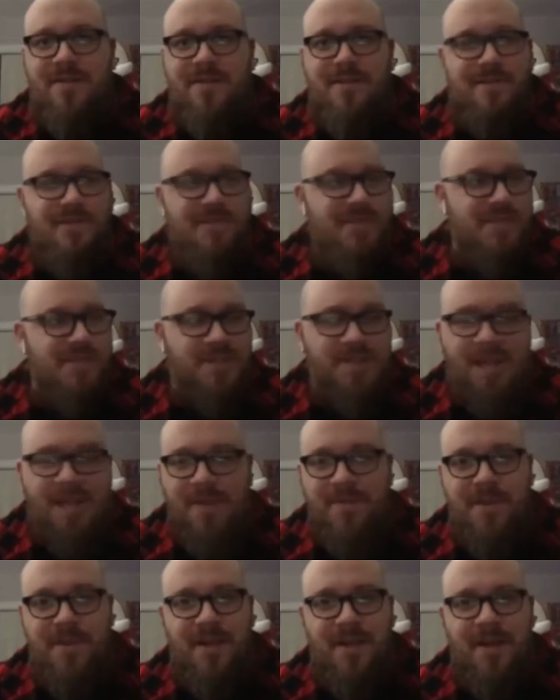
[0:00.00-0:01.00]
just let me
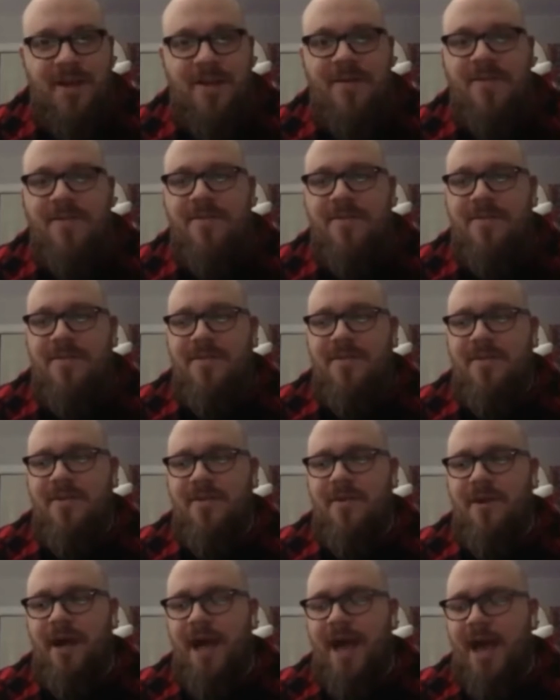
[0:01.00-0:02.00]
know. So I
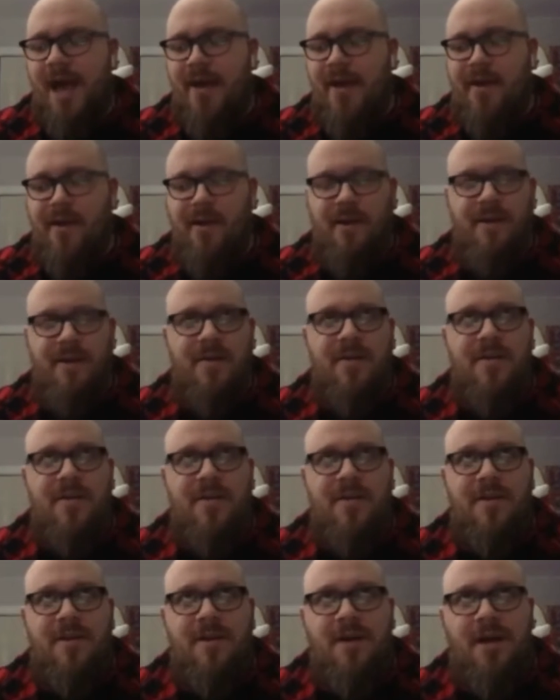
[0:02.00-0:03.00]
had her
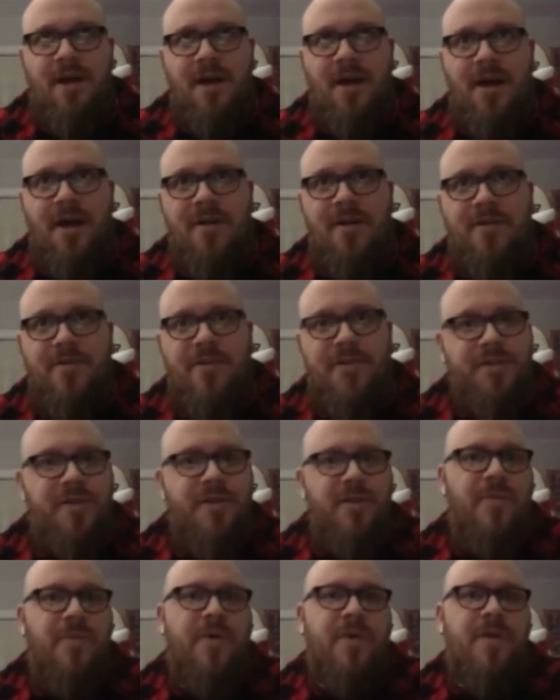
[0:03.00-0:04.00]
on Creature of the
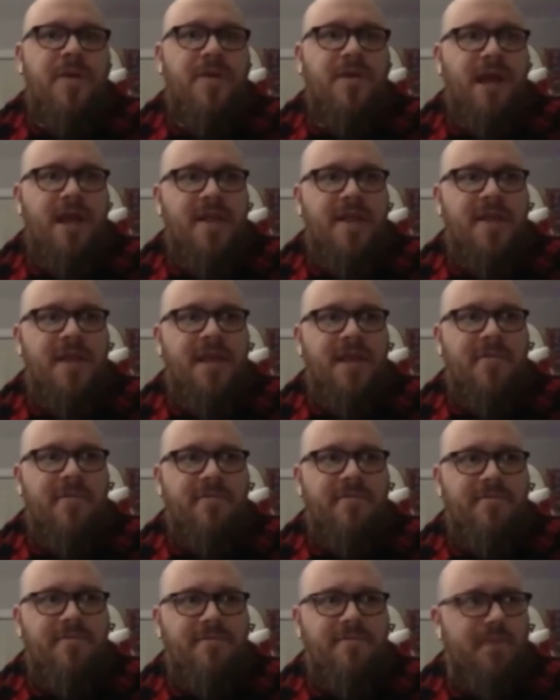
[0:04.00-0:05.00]
Wheel, and then
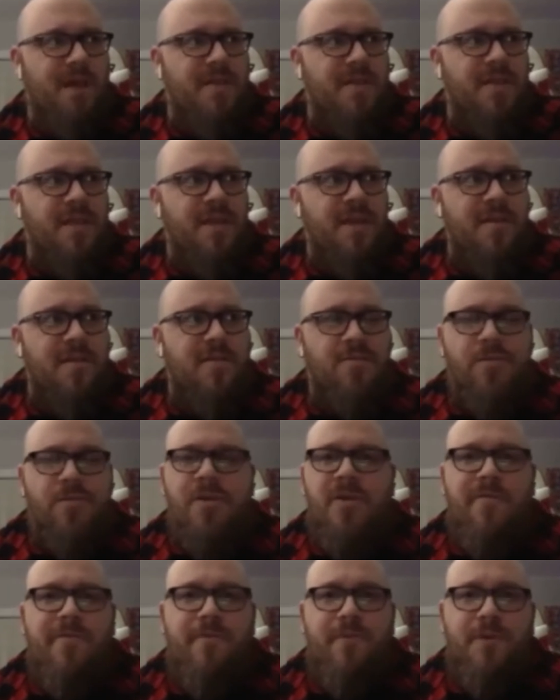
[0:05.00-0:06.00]
I think 3 or
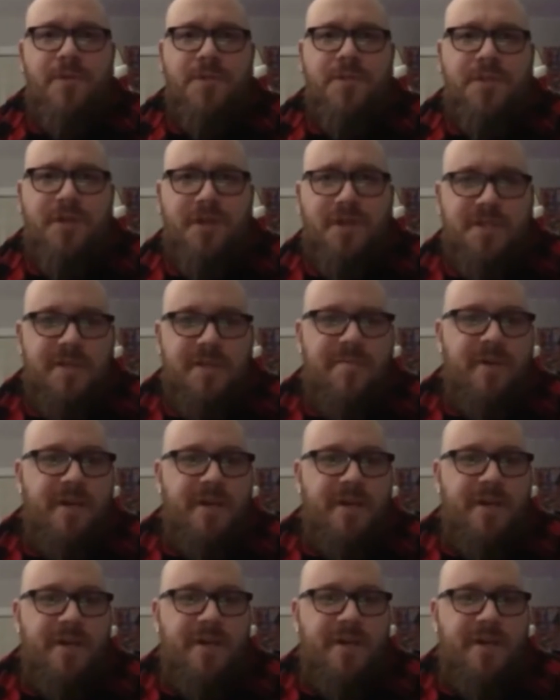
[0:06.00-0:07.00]
4 songs on volume
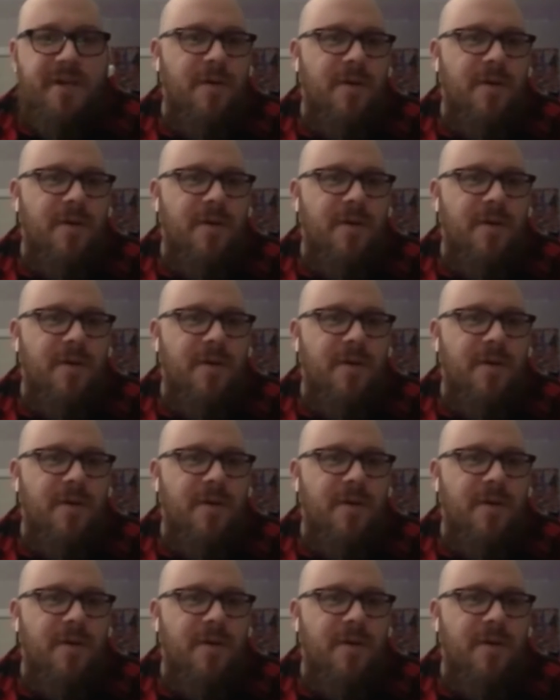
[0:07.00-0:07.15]
4.